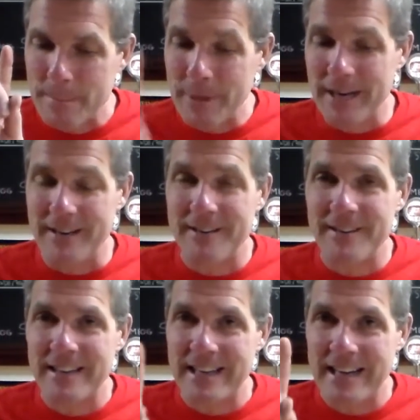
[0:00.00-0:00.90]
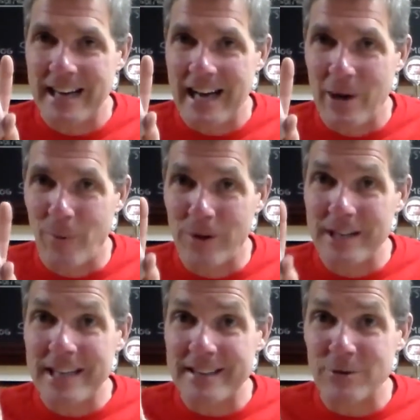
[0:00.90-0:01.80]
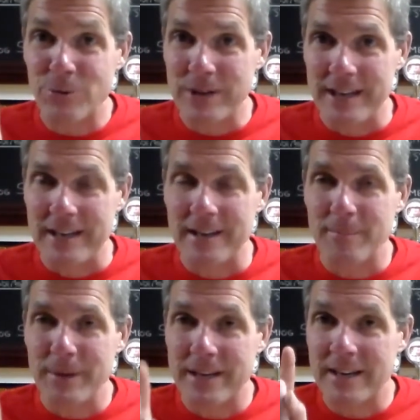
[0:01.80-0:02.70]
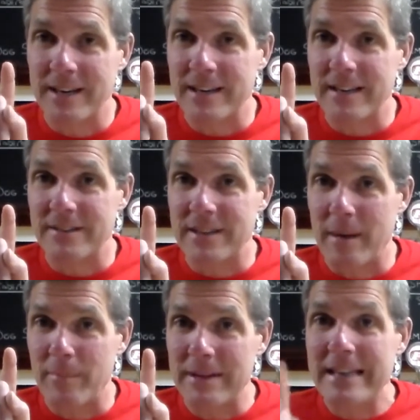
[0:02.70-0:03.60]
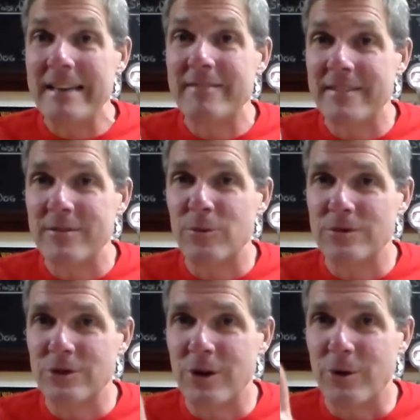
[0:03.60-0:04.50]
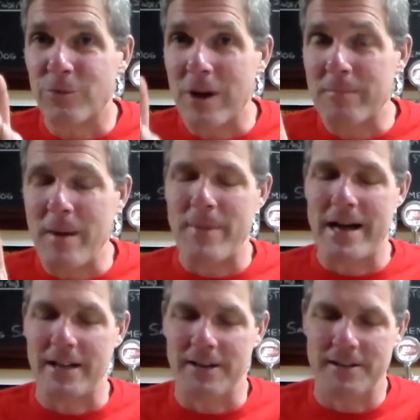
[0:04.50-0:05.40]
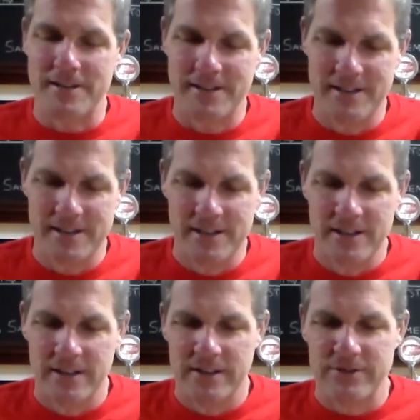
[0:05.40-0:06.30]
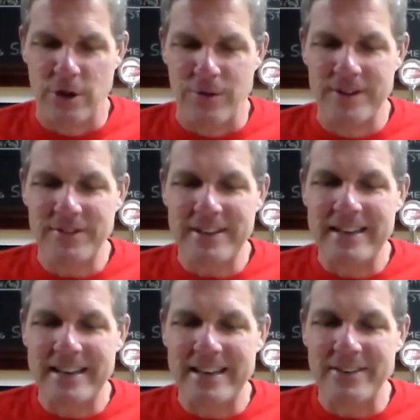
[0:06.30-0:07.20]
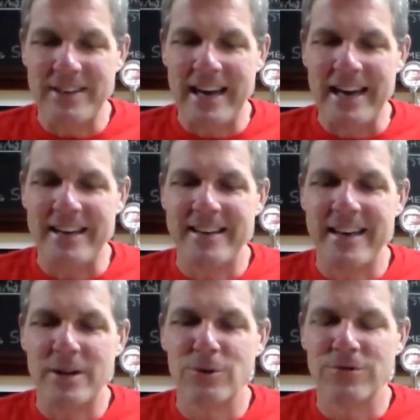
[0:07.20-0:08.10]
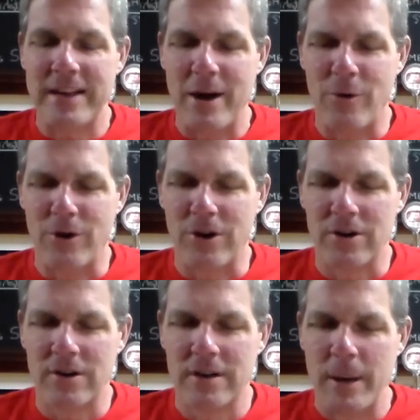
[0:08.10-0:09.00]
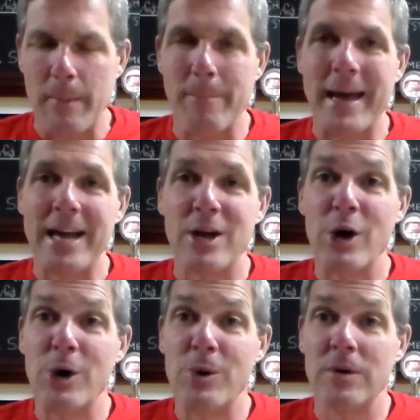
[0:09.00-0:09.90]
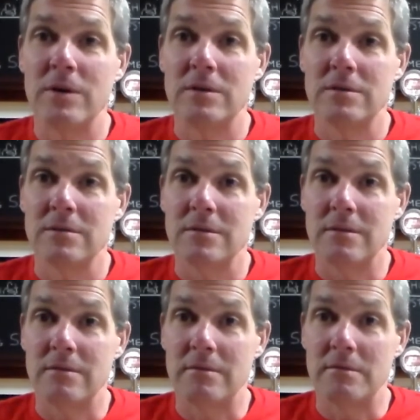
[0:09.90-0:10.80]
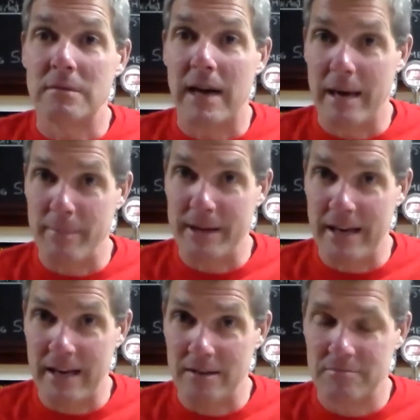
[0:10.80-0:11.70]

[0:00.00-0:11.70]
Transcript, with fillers: But I wanted to get this one in because I believe that this one's going to wreck my palate. So this is a Kettle Sour Mango IPA.